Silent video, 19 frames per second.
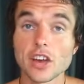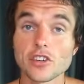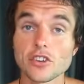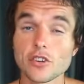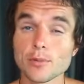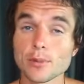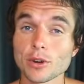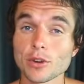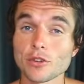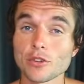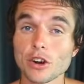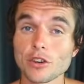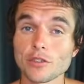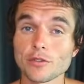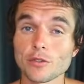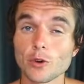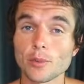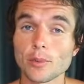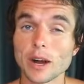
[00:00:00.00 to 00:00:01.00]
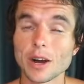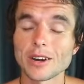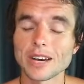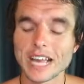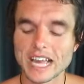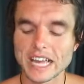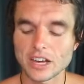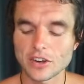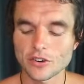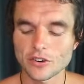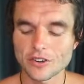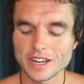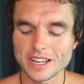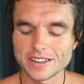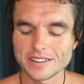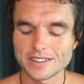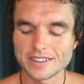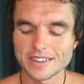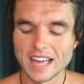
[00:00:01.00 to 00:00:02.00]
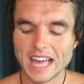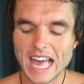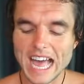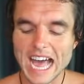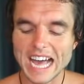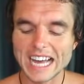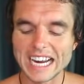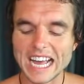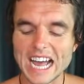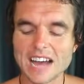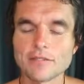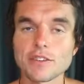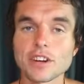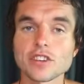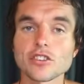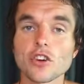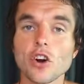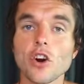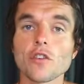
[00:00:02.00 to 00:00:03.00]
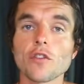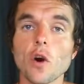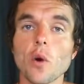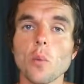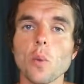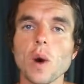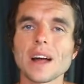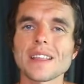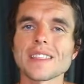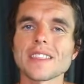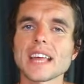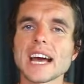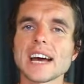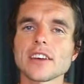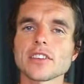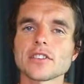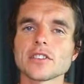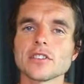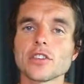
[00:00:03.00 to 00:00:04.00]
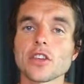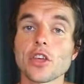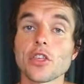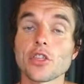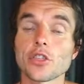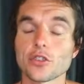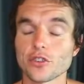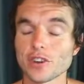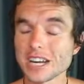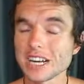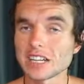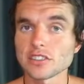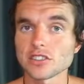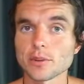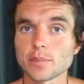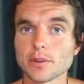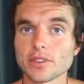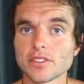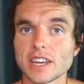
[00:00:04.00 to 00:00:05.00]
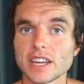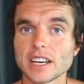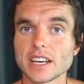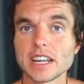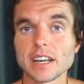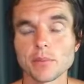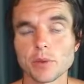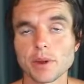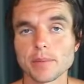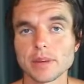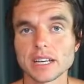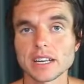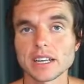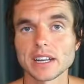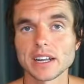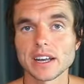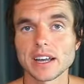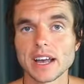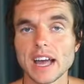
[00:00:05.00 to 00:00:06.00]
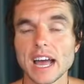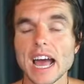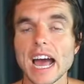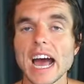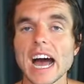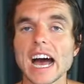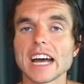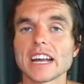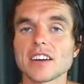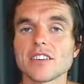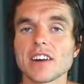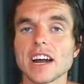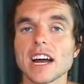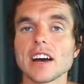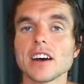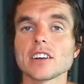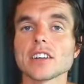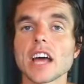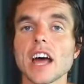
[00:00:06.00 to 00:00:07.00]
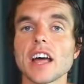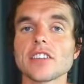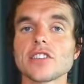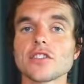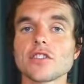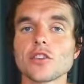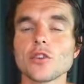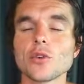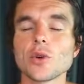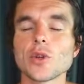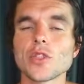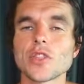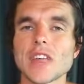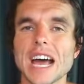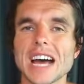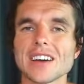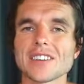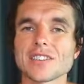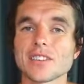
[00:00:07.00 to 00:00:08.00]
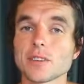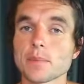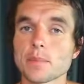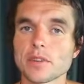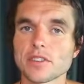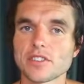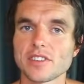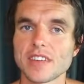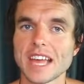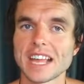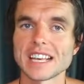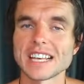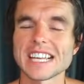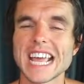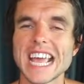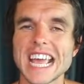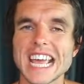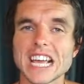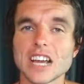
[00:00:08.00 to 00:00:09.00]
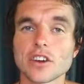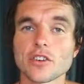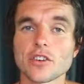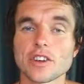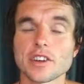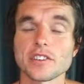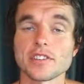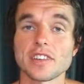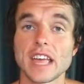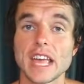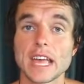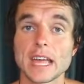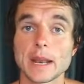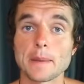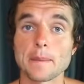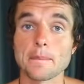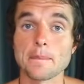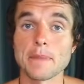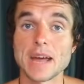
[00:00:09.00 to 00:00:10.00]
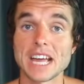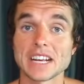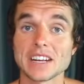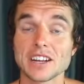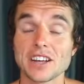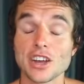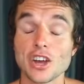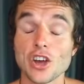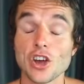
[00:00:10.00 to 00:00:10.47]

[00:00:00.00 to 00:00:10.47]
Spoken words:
human growth hormone increased an average of 1,300% in women and around a 2,000% increase in men.